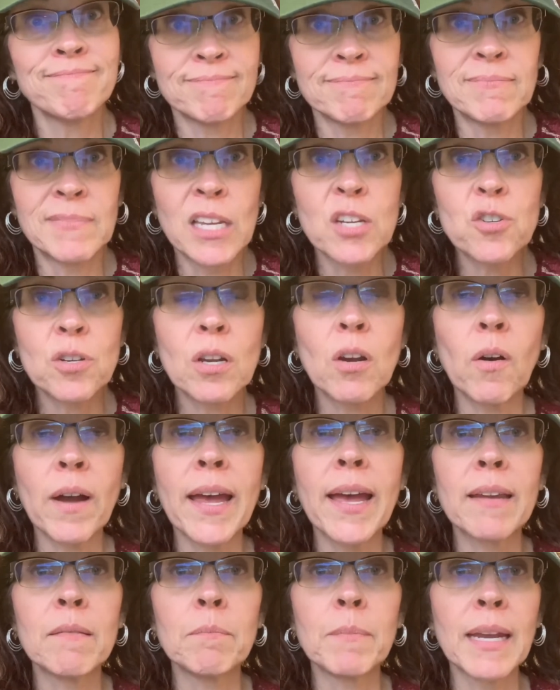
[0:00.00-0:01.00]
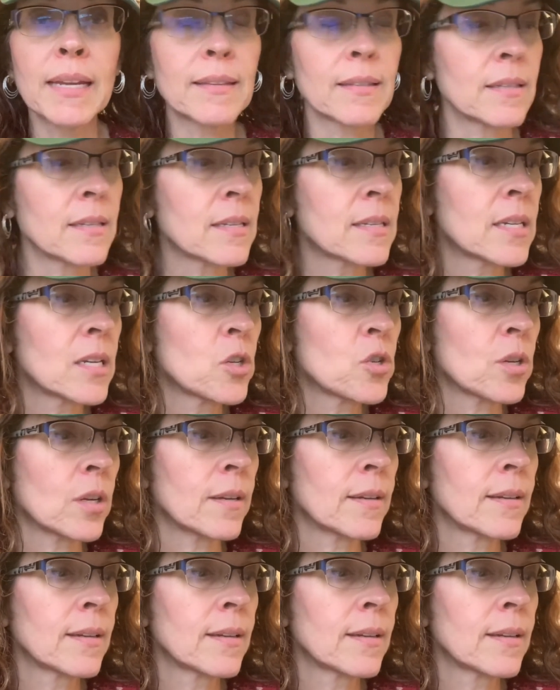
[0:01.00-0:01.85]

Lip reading: They should go ahead and make the decision.